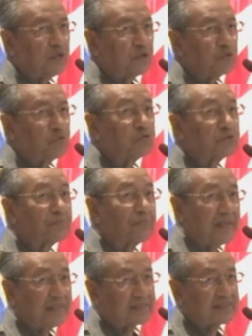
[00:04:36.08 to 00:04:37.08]

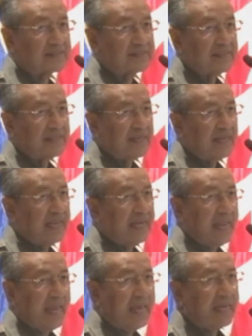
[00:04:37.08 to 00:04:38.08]
Toothpaste and
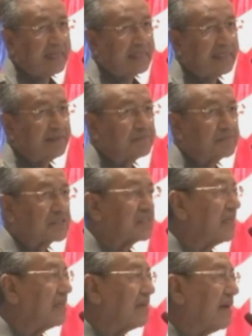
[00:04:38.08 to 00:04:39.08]
hair creams
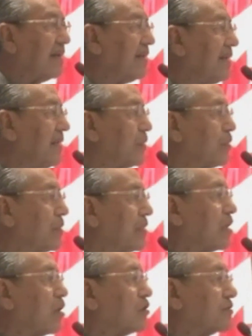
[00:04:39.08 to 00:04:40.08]
and
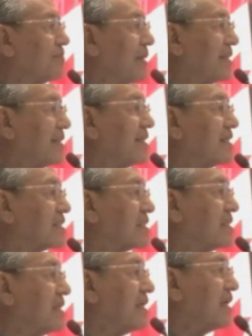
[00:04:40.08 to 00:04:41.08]
liquid cosmetics
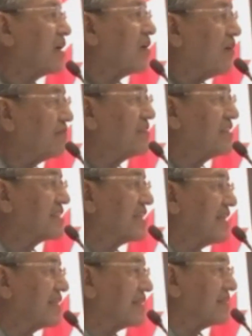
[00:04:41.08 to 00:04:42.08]

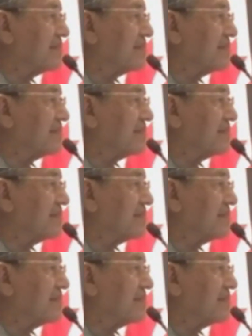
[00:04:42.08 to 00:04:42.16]
confiscated.